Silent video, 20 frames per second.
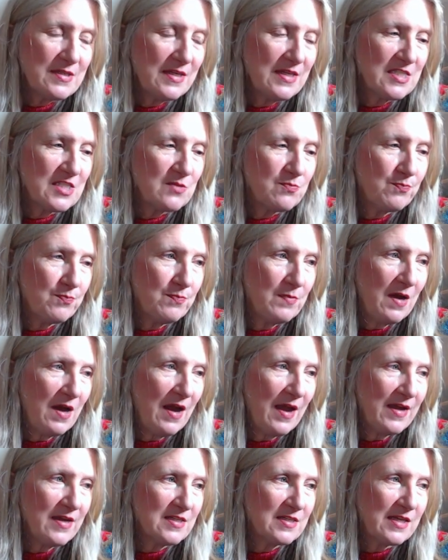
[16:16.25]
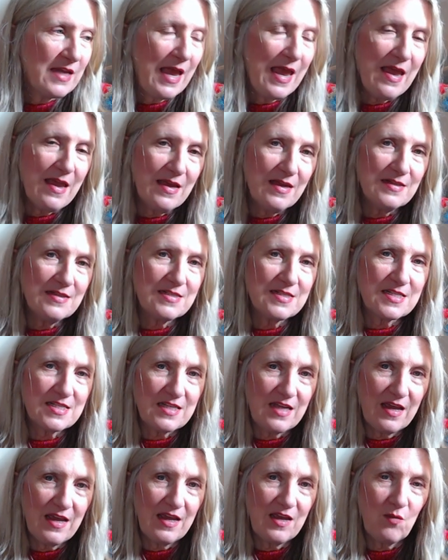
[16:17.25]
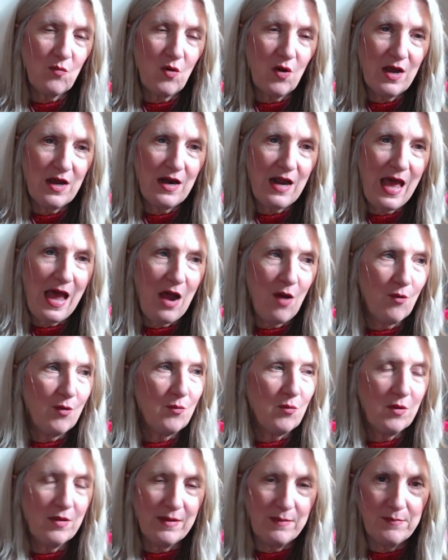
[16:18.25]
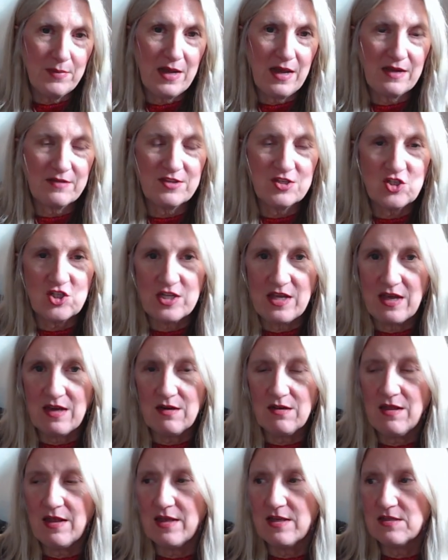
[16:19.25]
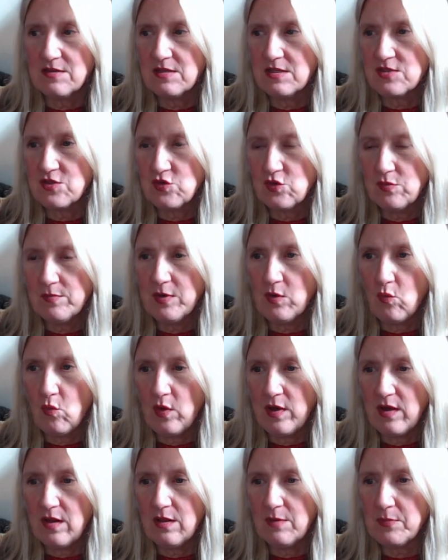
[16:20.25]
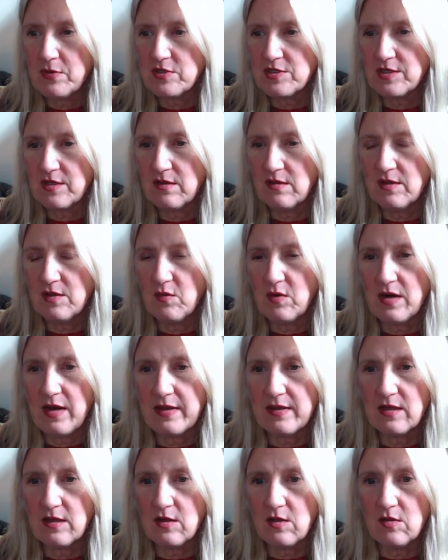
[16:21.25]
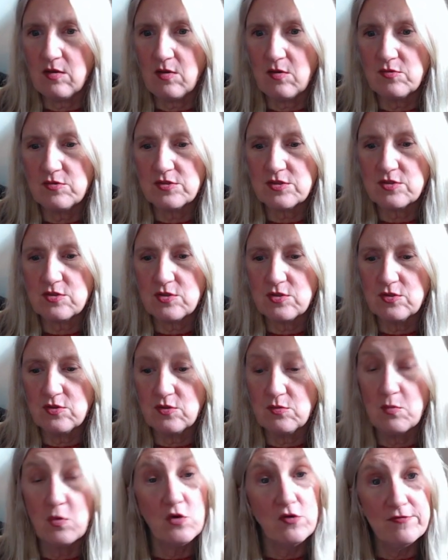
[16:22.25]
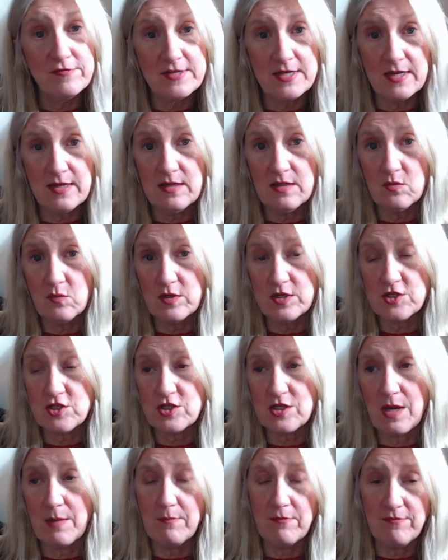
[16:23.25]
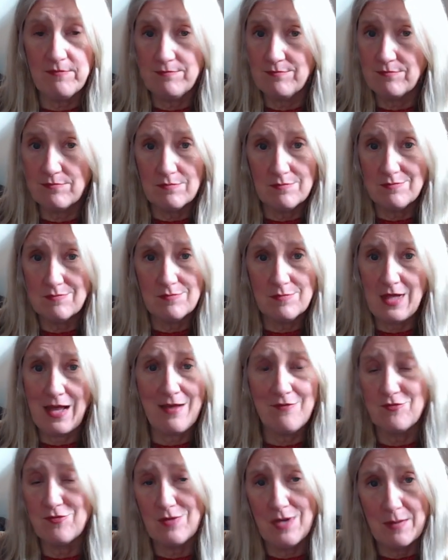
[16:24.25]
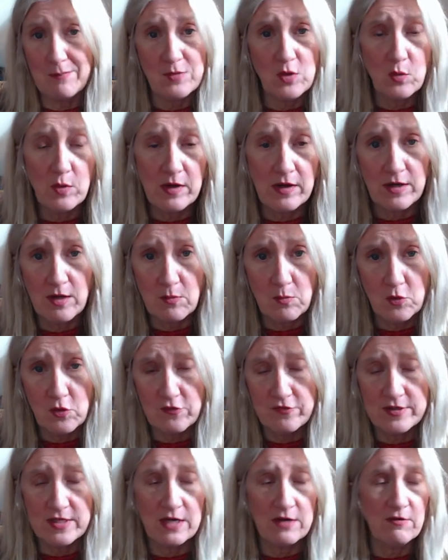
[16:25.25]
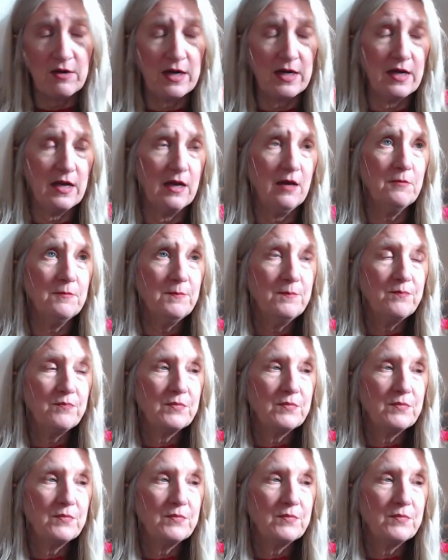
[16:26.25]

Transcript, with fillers: It's I can't say what how it will impact the channel. I assume it will, particularly when I get close to move date, which I'm have, I'm nowhere near move date right now.